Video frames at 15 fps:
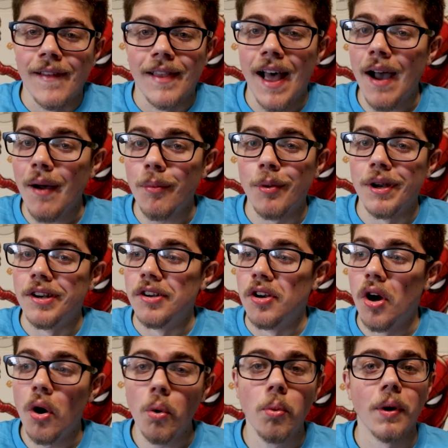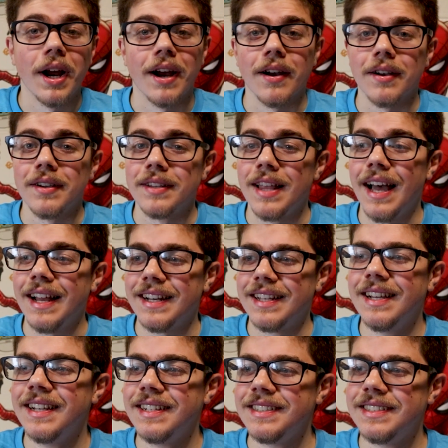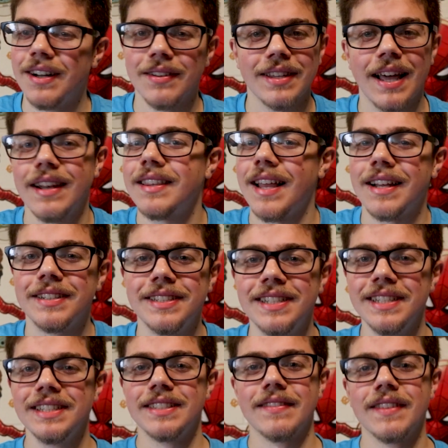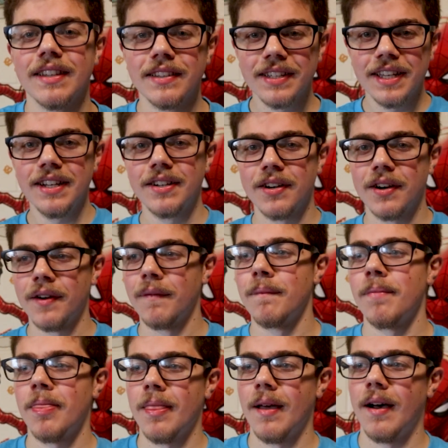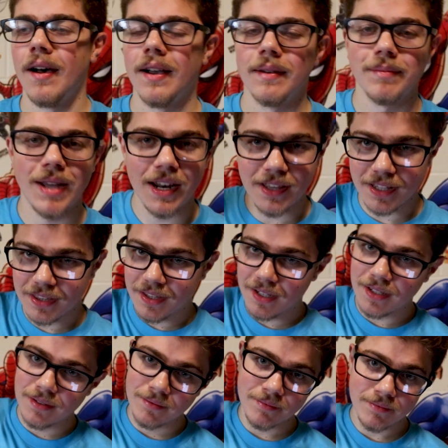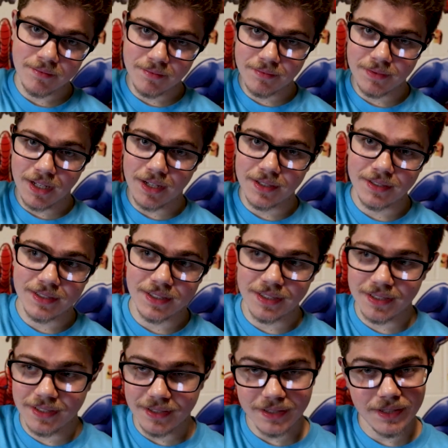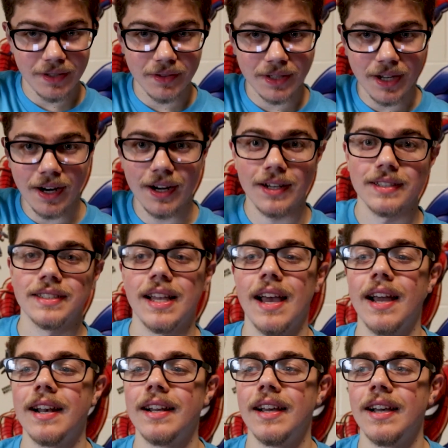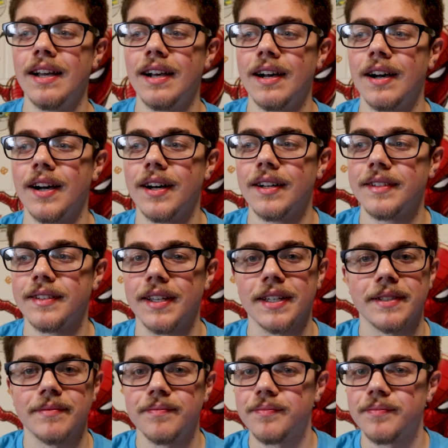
that went nowhere. That, that tease of the leader, him getting, like, the blood and, the cut on his head, you're like,